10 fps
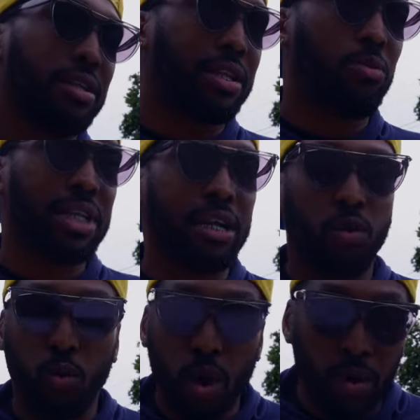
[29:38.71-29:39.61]
that was like
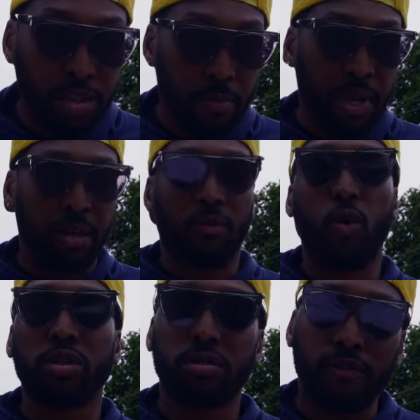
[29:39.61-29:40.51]
the world to me. And of
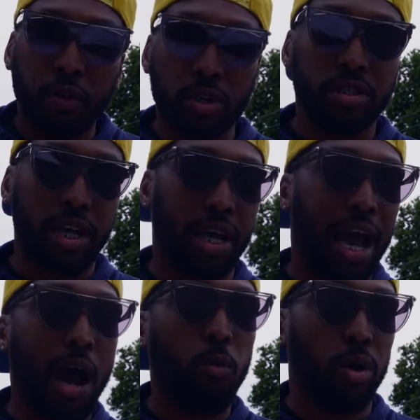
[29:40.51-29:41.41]
course, the first thing
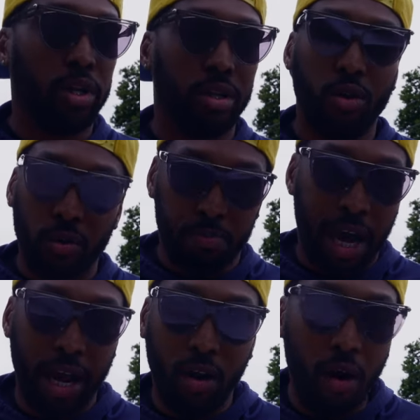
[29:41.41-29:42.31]
I wanted to do was
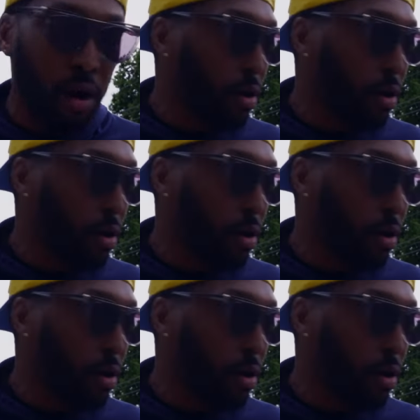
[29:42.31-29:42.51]
buy a car.